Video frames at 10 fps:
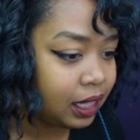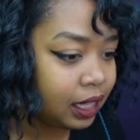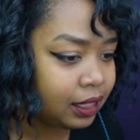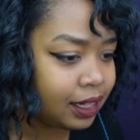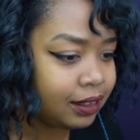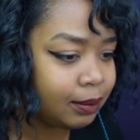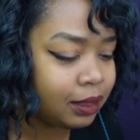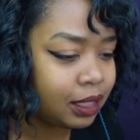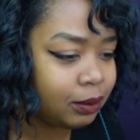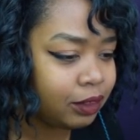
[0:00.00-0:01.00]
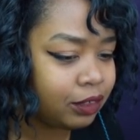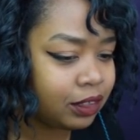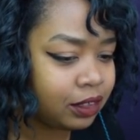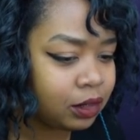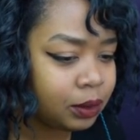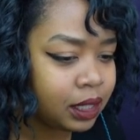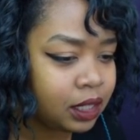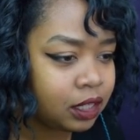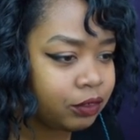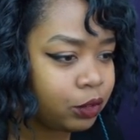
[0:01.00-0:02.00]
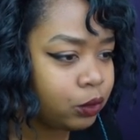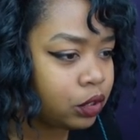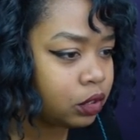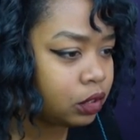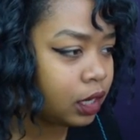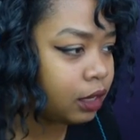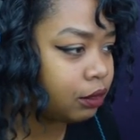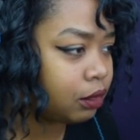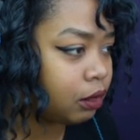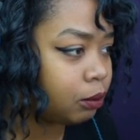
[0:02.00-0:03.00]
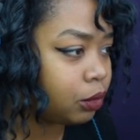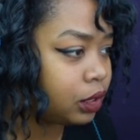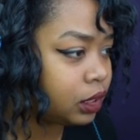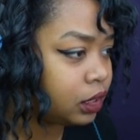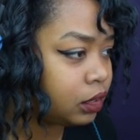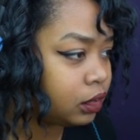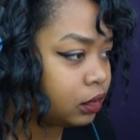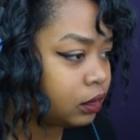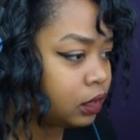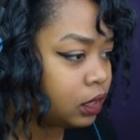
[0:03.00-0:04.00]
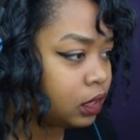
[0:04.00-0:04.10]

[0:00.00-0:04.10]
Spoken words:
and that's something that we have to deal with in the future. I don't know how important it is.